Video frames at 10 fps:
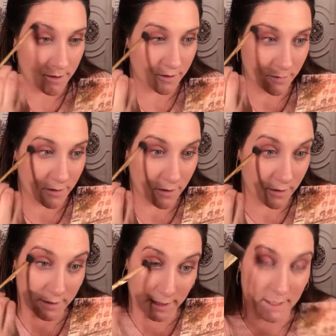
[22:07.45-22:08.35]
So I'm so
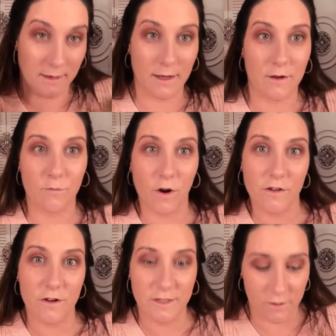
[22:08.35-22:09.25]
excited. Like,
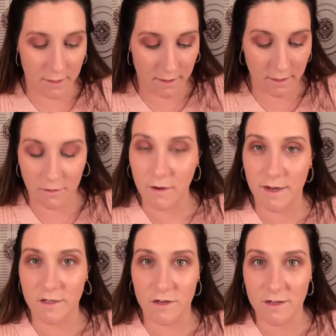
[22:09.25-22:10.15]
is there anything you
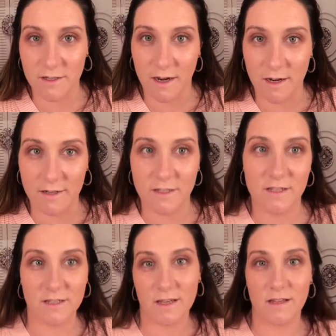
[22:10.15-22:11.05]
guys are excited to
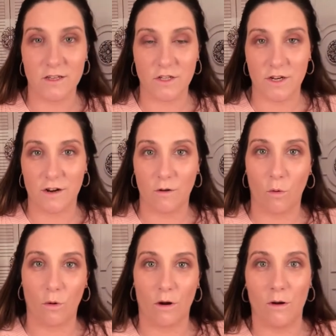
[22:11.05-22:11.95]
see this year,
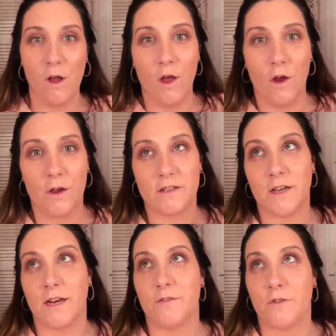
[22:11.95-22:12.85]
or
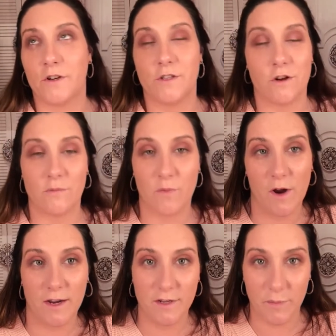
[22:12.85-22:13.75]
excited for a certain
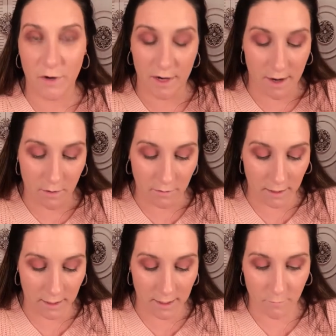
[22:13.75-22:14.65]
brand to put out?
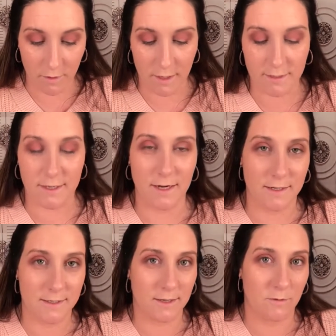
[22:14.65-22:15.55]
Like, I'm really excited to
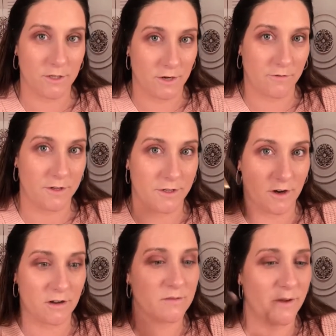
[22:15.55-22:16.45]
see what Jeffree
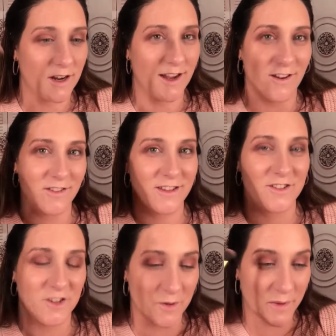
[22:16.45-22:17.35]
Star's putting out this
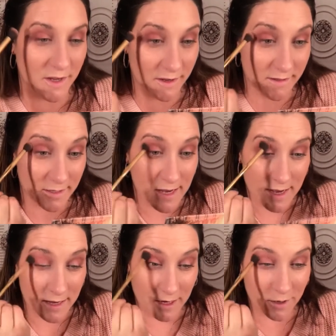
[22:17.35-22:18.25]
year, because,
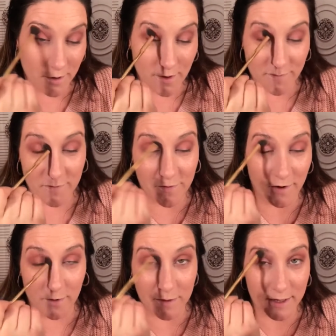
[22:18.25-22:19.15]
you know, I've been
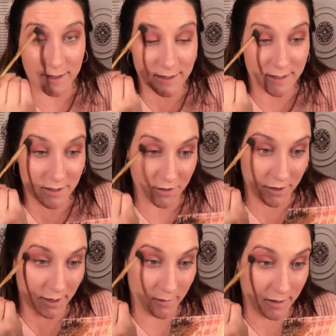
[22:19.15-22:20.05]
following his
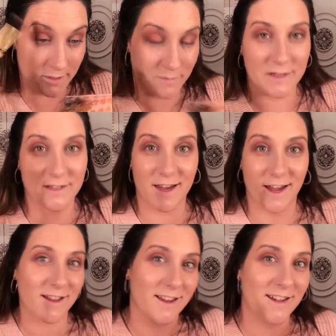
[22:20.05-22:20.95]
Instagram and he's been
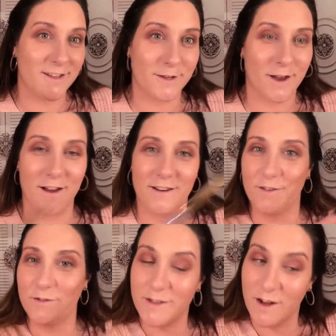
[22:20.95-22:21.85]
saying that he's got new
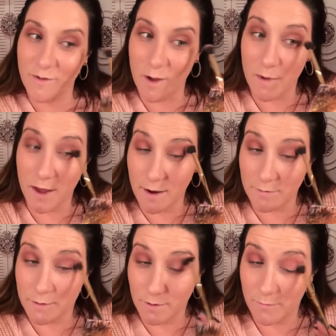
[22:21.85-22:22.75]
stuff coming out.
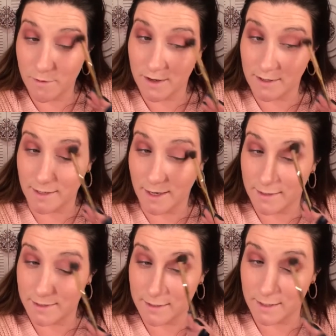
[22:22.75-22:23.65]
So I'm really excited
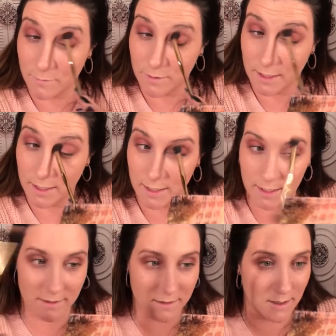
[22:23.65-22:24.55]
to see what he
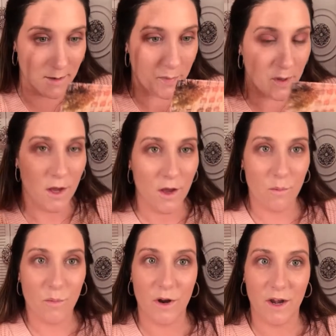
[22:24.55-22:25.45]
ends up
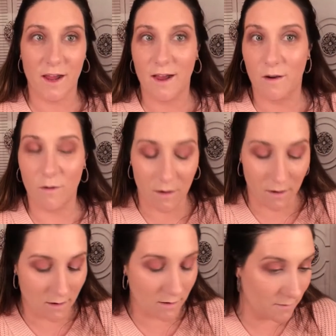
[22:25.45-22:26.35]
putting out.
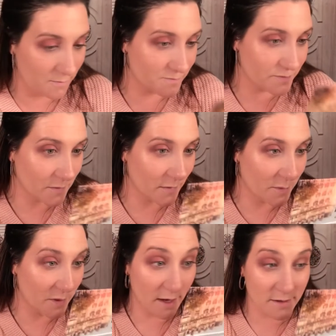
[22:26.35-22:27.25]

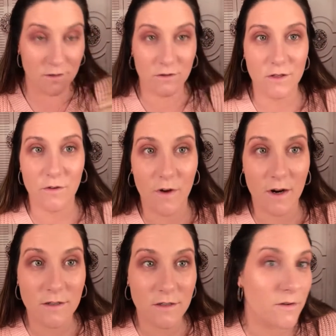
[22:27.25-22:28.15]
But yeah, so far
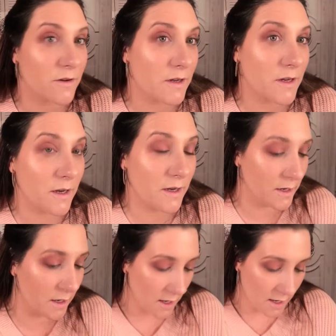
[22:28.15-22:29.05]
so good.